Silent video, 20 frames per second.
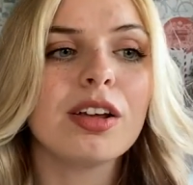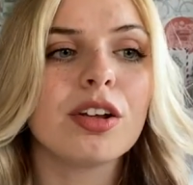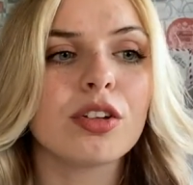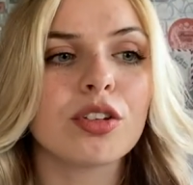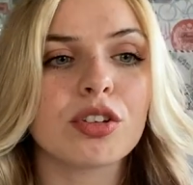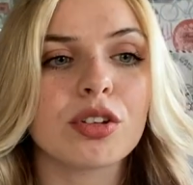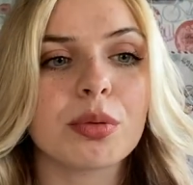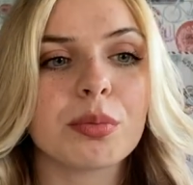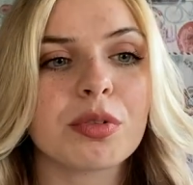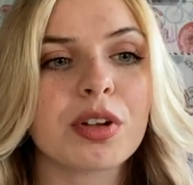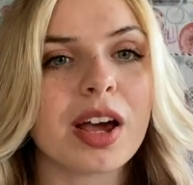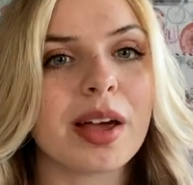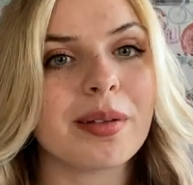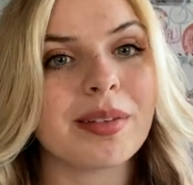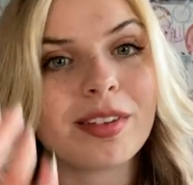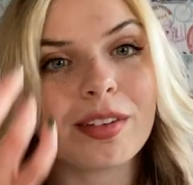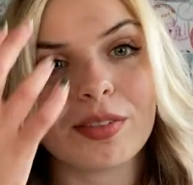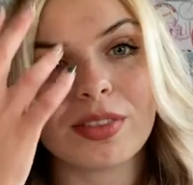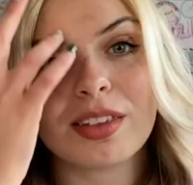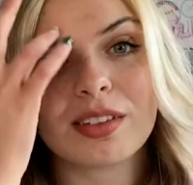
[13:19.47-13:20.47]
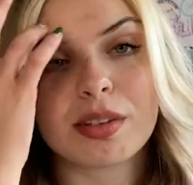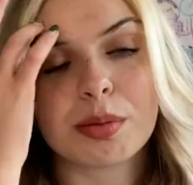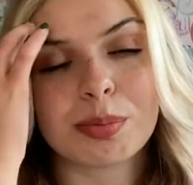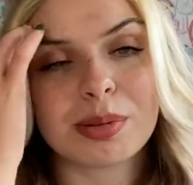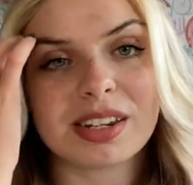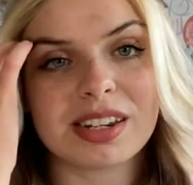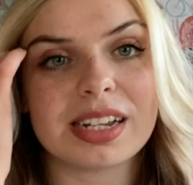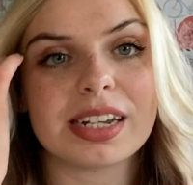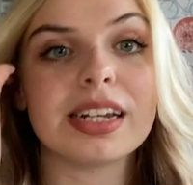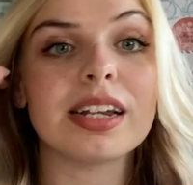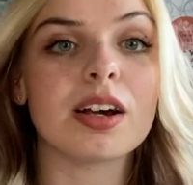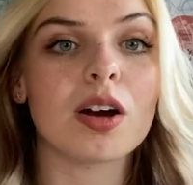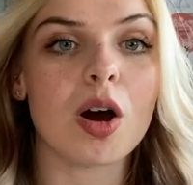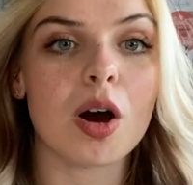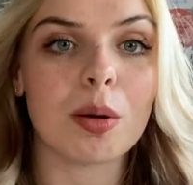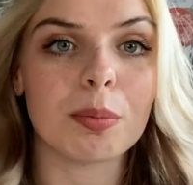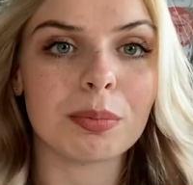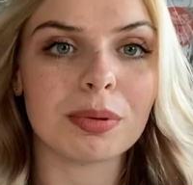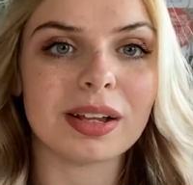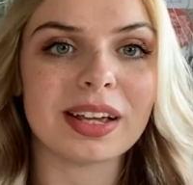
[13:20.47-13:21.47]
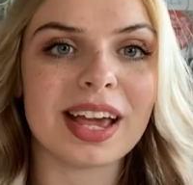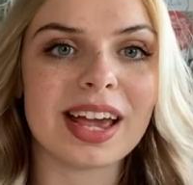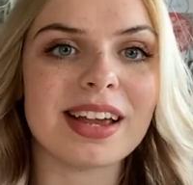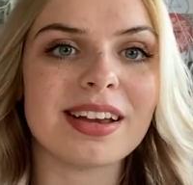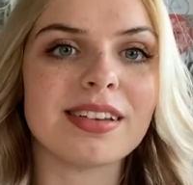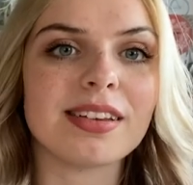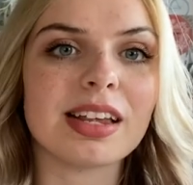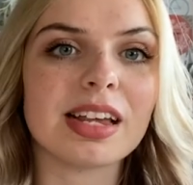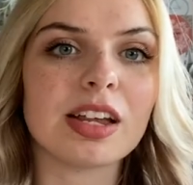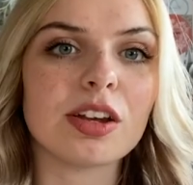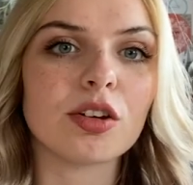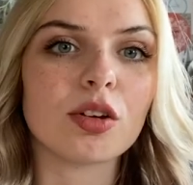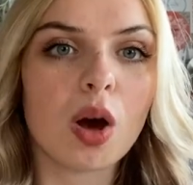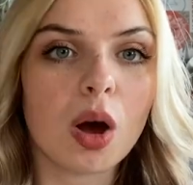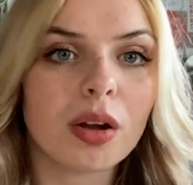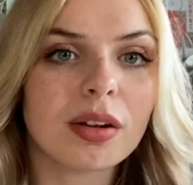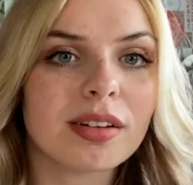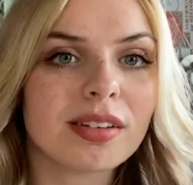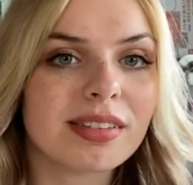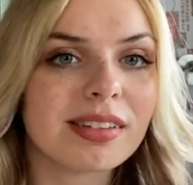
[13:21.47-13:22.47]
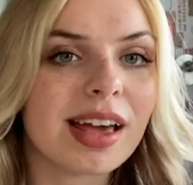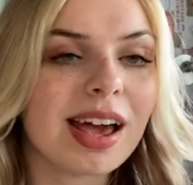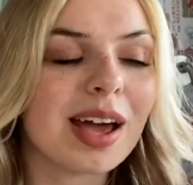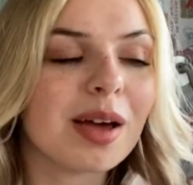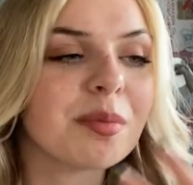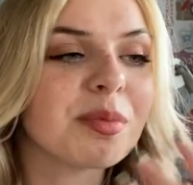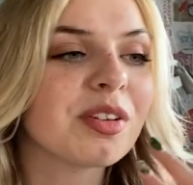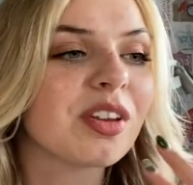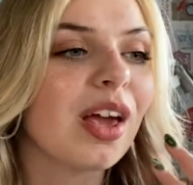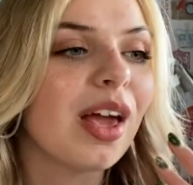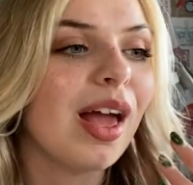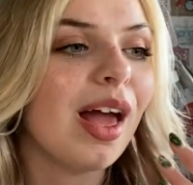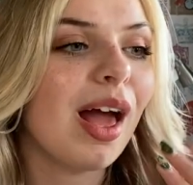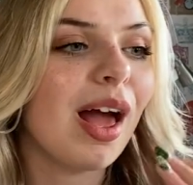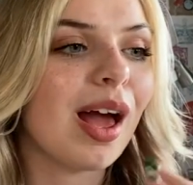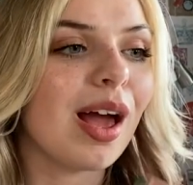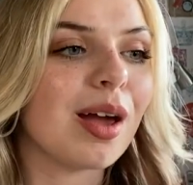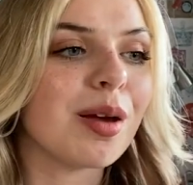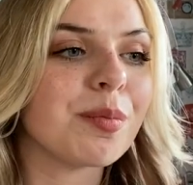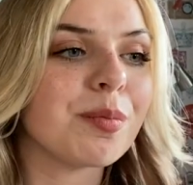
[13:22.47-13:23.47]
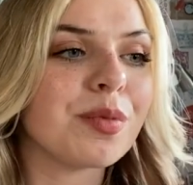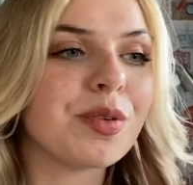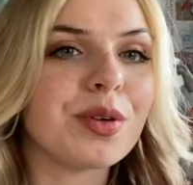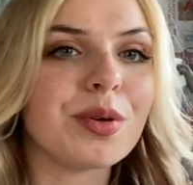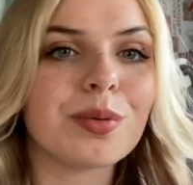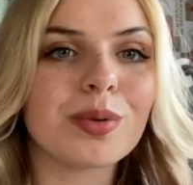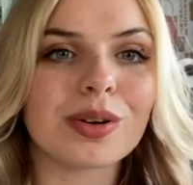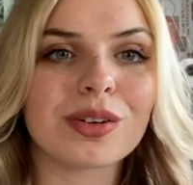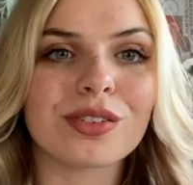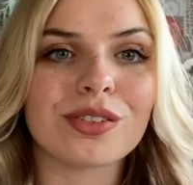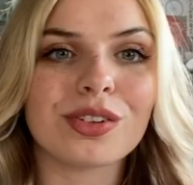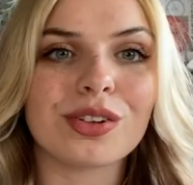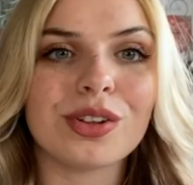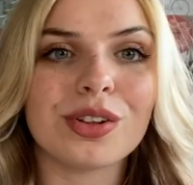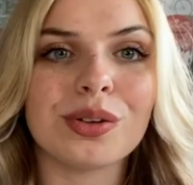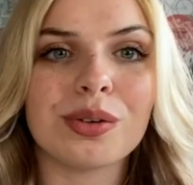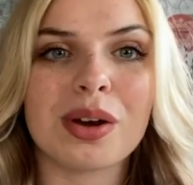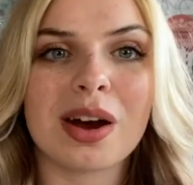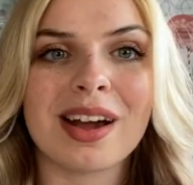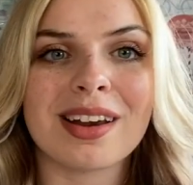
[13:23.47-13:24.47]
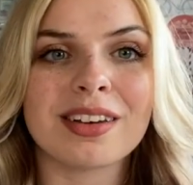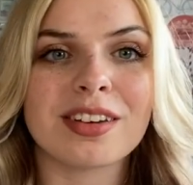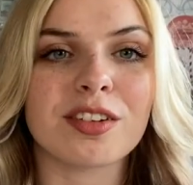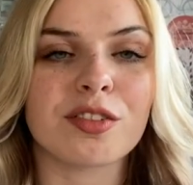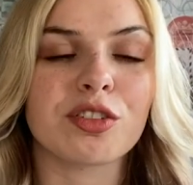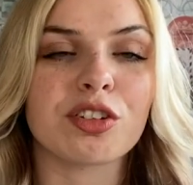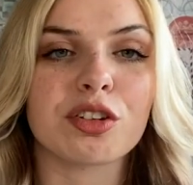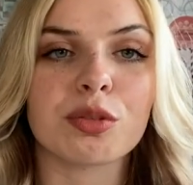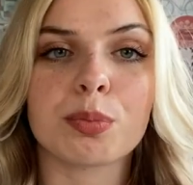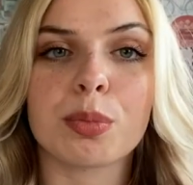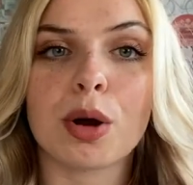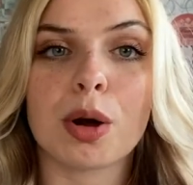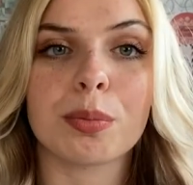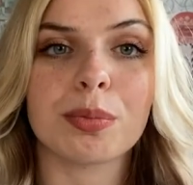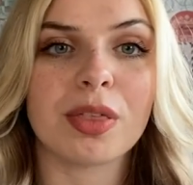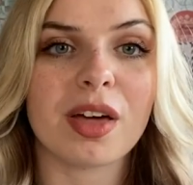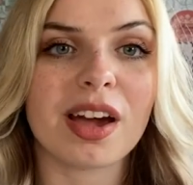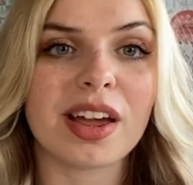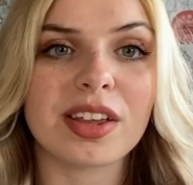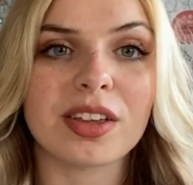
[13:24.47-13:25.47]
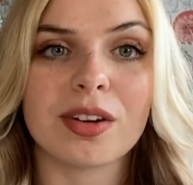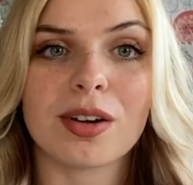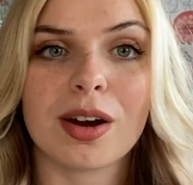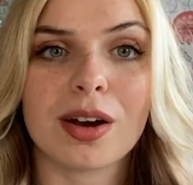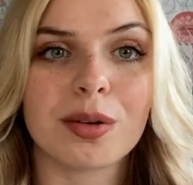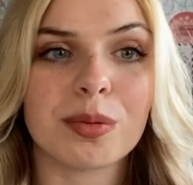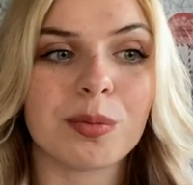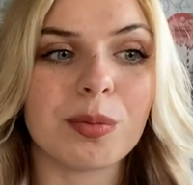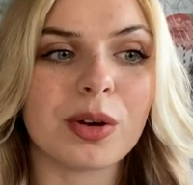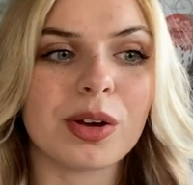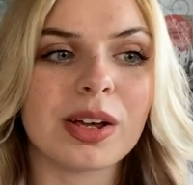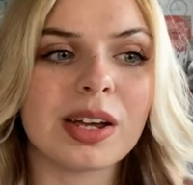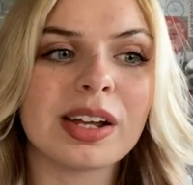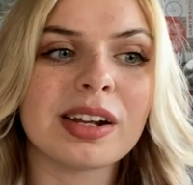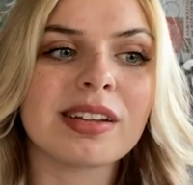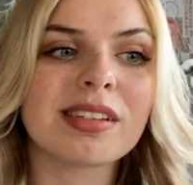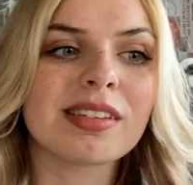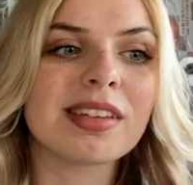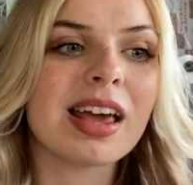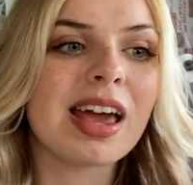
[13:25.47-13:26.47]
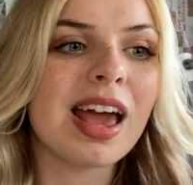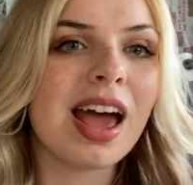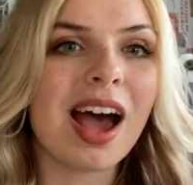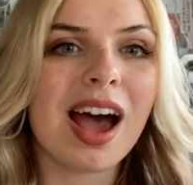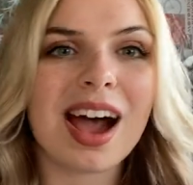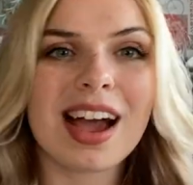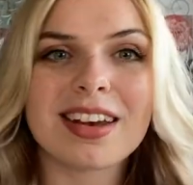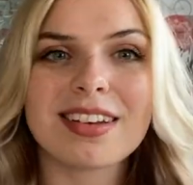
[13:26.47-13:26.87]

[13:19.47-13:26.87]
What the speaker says: Sometimes if there's a particularly complicated concept, you want to kind of just pop that in your own words. I